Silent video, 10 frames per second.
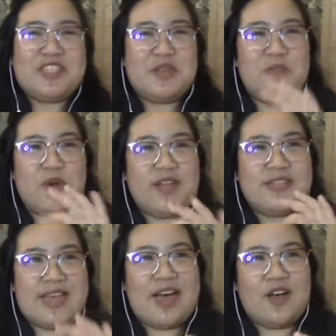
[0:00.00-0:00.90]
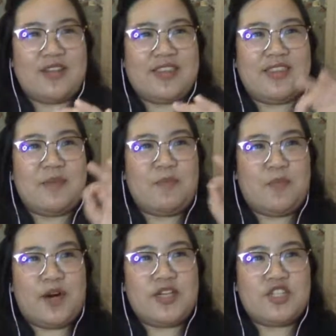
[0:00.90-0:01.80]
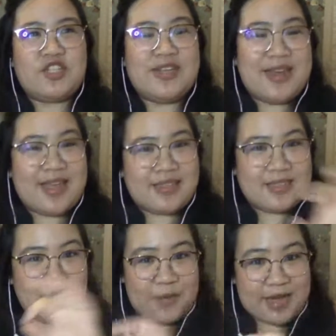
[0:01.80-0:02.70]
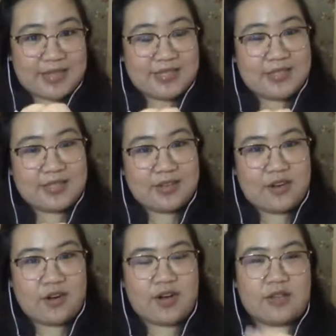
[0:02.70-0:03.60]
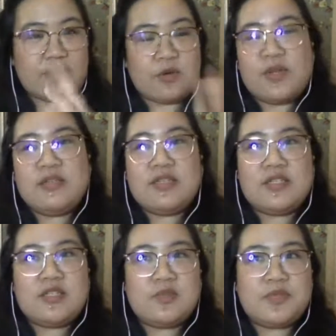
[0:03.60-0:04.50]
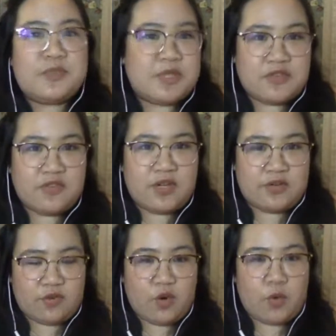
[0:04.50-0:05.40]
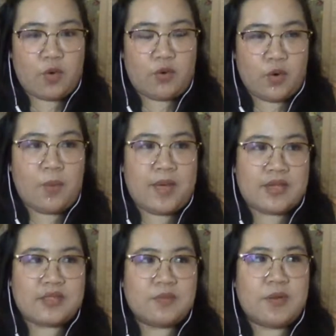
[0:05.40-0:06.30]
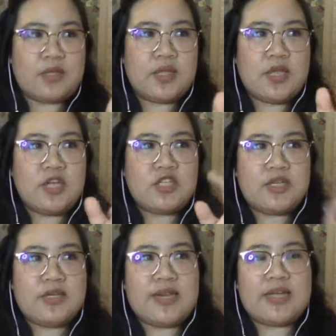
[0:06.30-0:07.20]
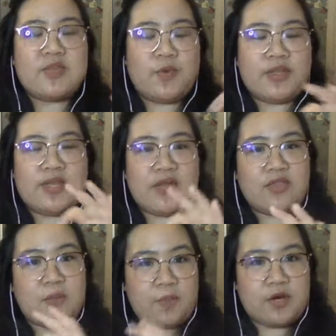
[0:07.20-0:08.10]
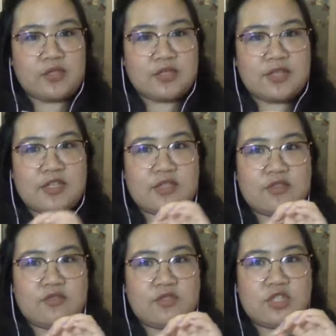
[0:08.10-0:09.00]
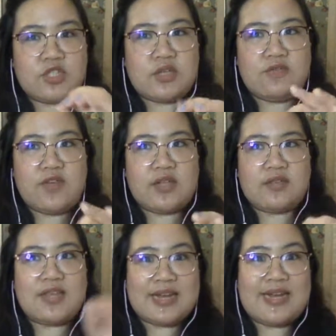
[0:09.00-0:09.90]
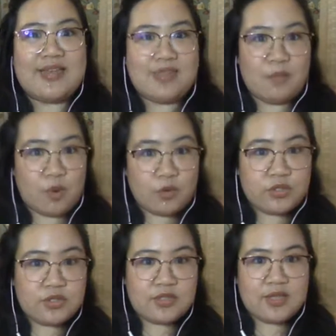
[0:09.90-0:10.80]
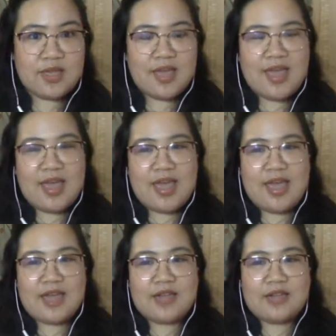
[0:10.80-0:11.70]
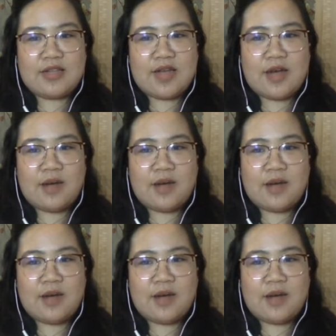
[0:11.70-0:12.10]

she points out the parts she liked the best, or well, this is specifically for romance, but she likes pointing out the parts that she felt the kilig the most. And